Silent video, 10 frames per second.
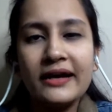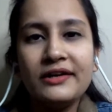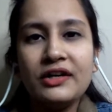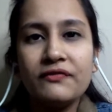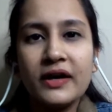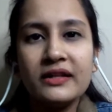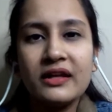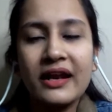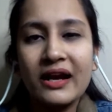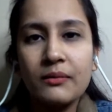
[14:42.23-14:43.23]
identify
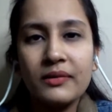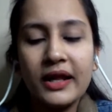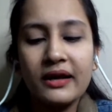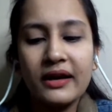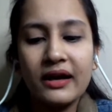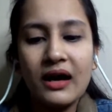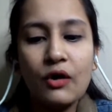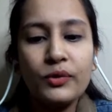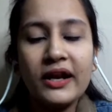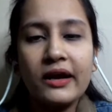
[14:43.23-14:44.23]
the
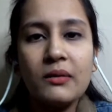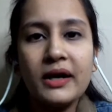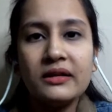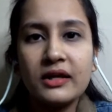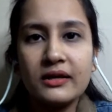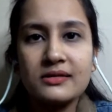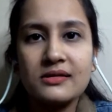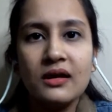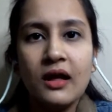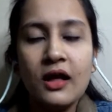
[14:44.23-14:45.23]
how we recommend things.